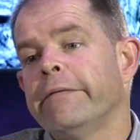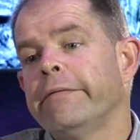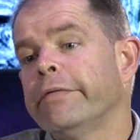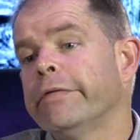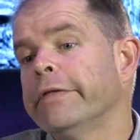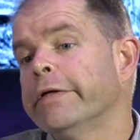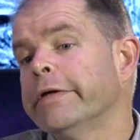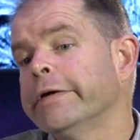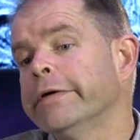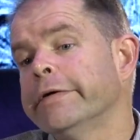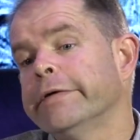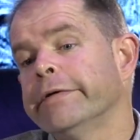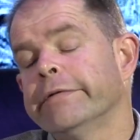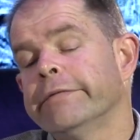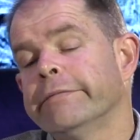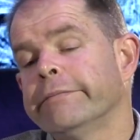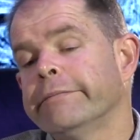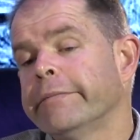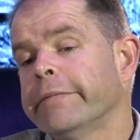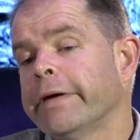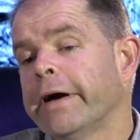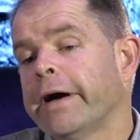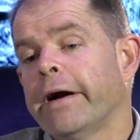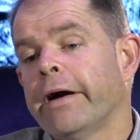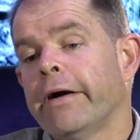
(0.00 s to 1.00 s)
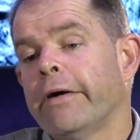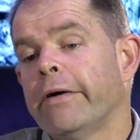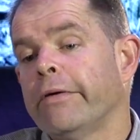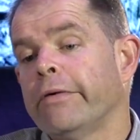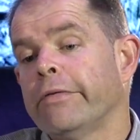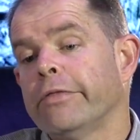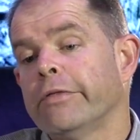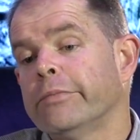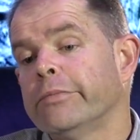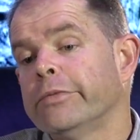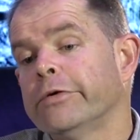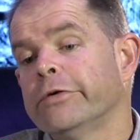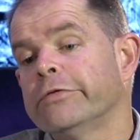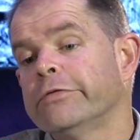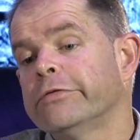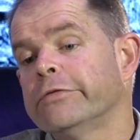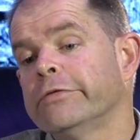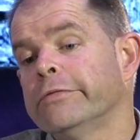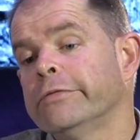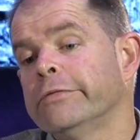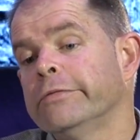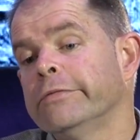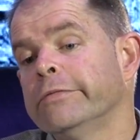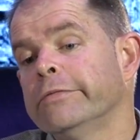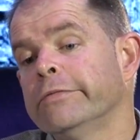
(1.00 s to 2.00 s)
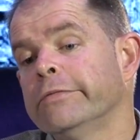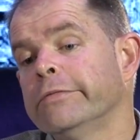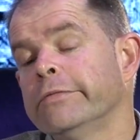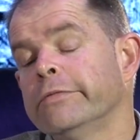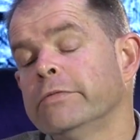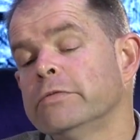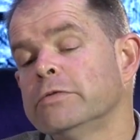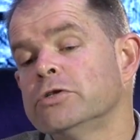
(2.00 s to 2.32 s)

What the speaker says: the person